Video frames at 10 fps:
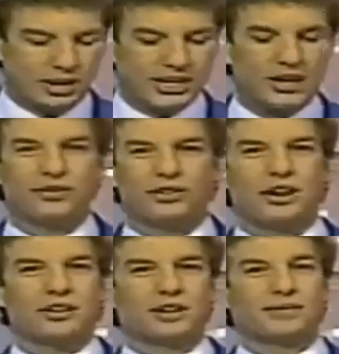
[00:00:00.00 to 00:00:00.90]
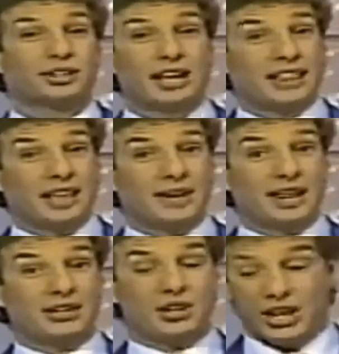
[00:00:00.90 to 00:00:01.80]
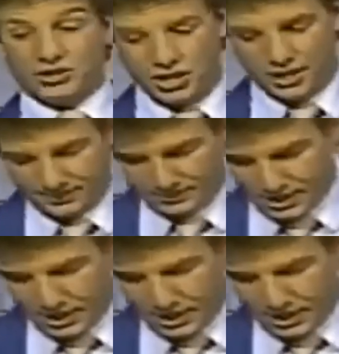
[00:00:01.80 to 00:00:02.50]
No money yet for the Daredevils. They haven't had a chance yet.